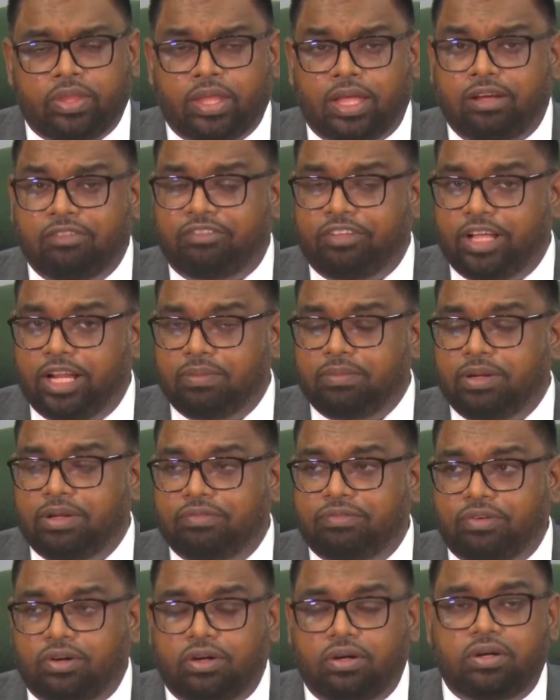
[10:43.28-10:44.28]

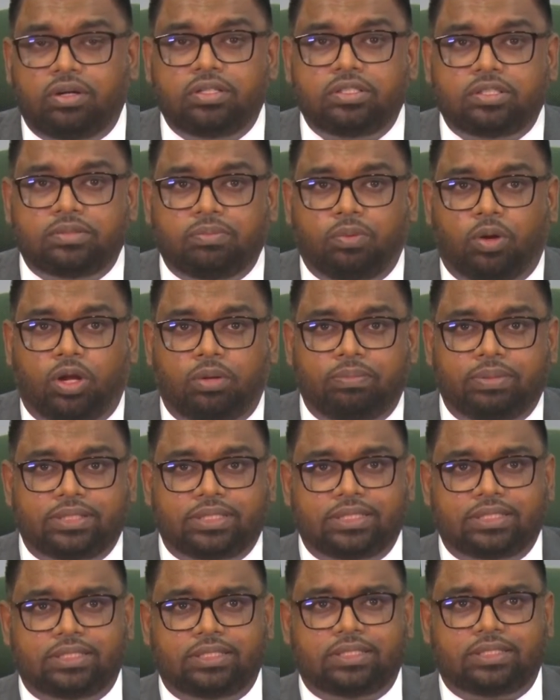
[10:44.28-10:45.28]
available for small
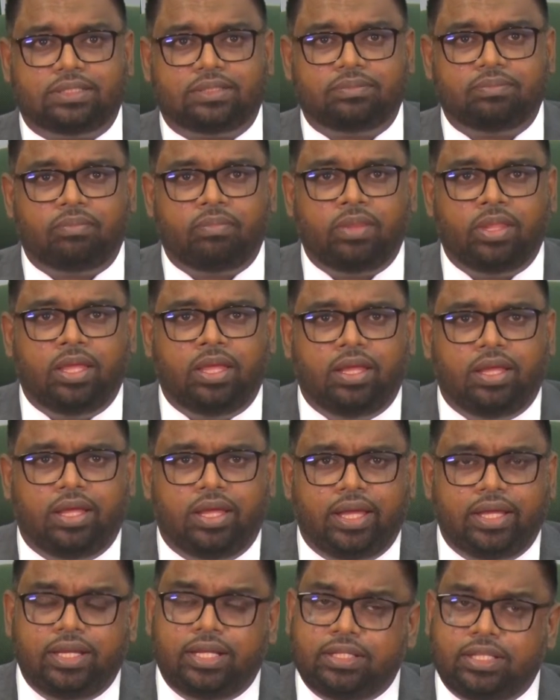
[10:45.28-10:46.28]
businesses.
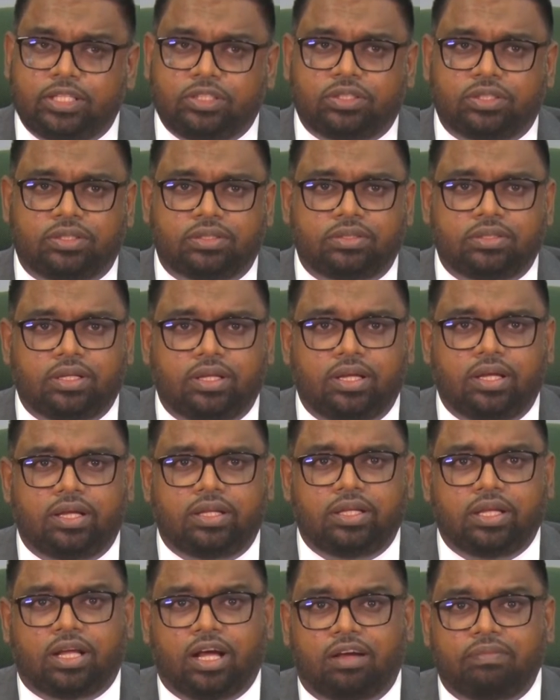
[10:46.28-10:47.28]
In addition,
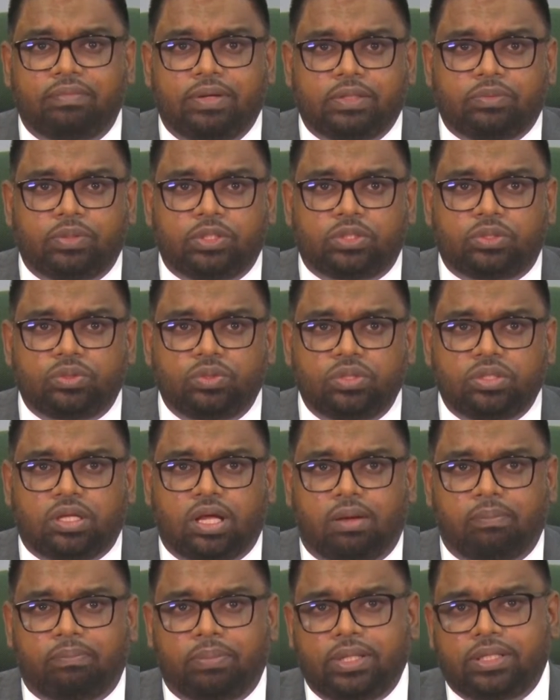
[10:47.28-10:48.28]
the government will soon
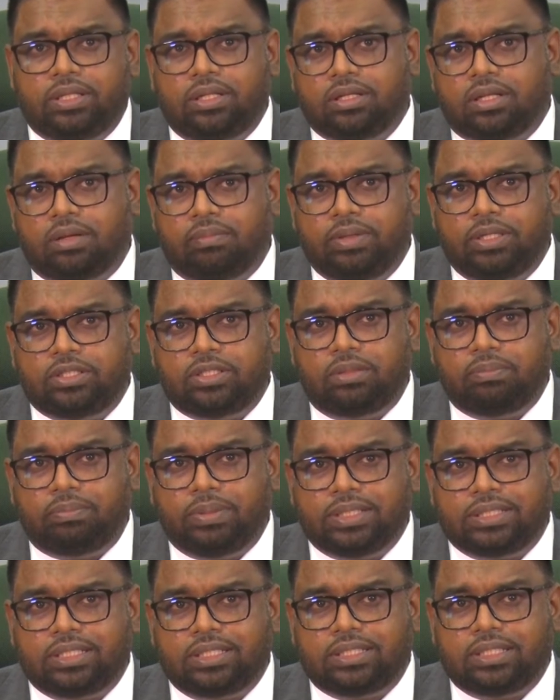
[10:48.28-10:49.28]
complete and commission
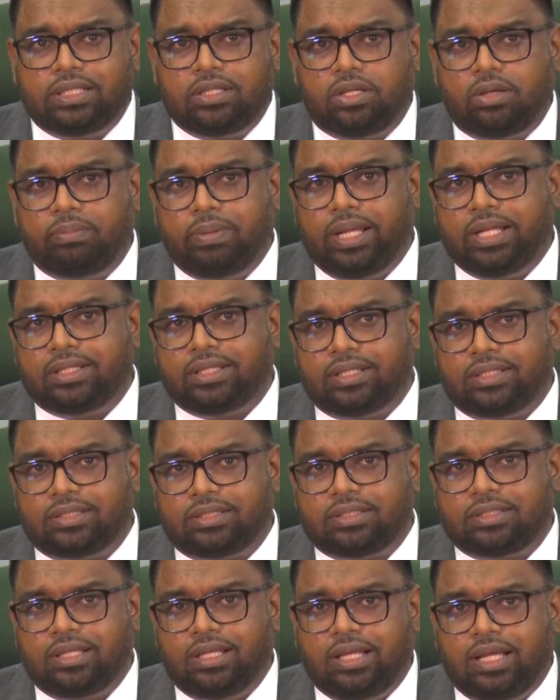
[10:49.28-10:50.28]
business
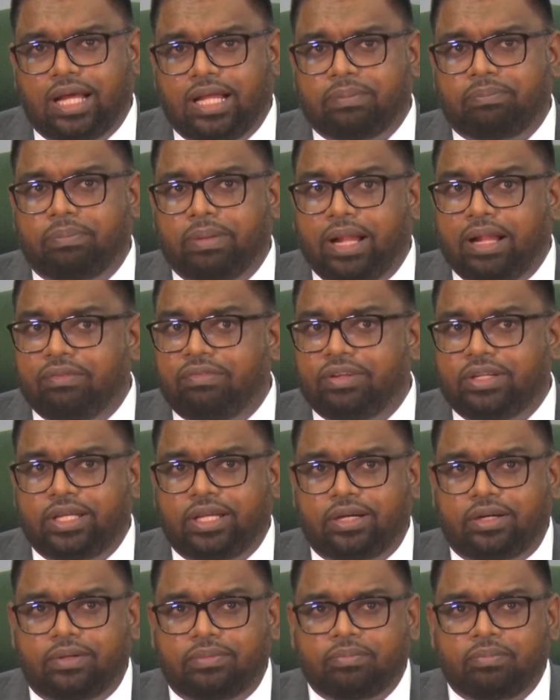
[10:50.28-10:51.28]
incubators at
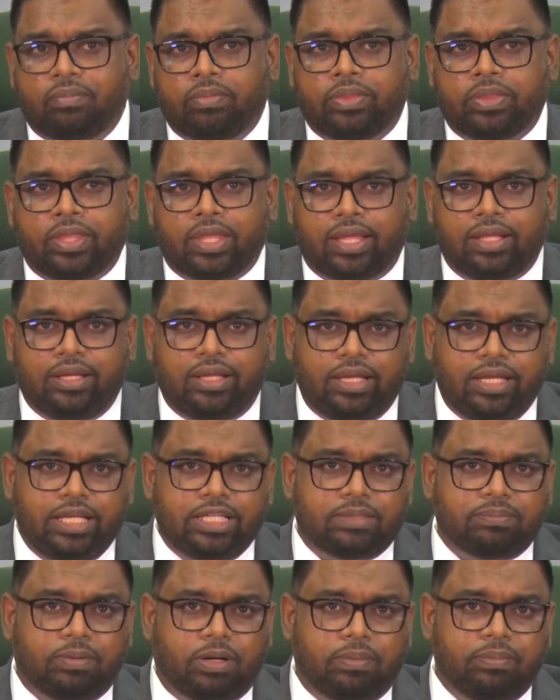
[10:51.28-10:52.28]
Belvedere in the
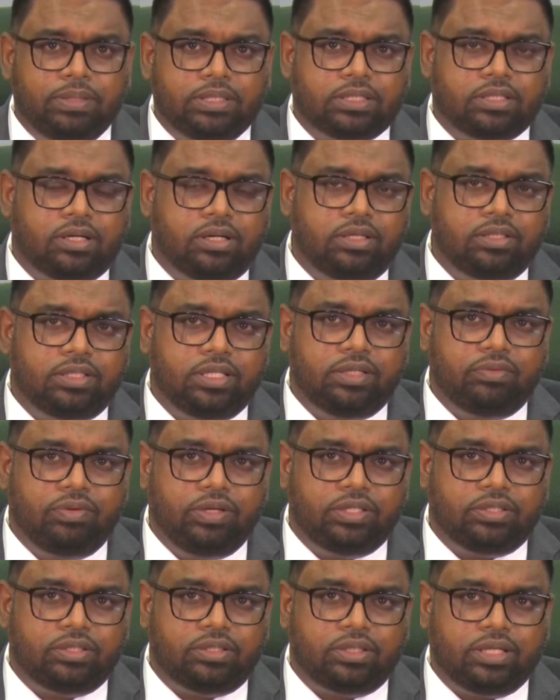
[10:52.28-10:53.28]
East Berbice Corentyne
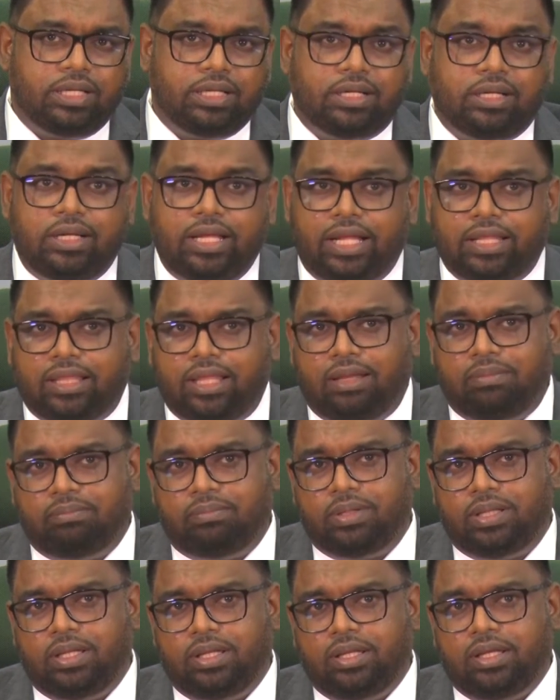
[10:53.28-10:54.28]
region and at
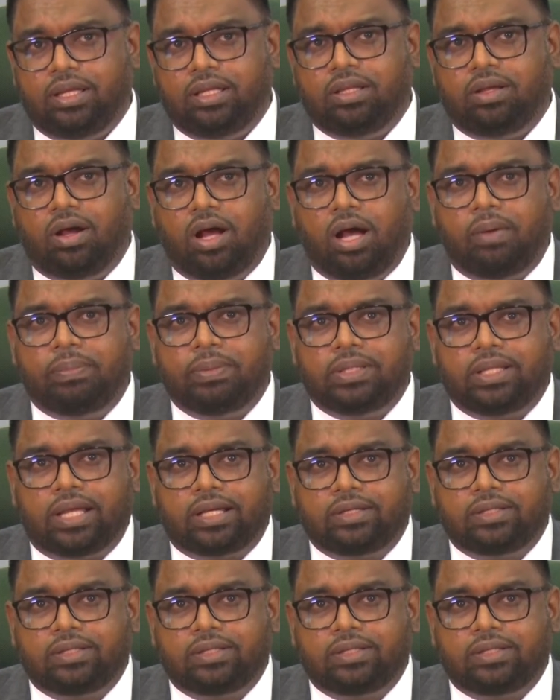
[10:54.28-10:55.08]
Lethem in the Upper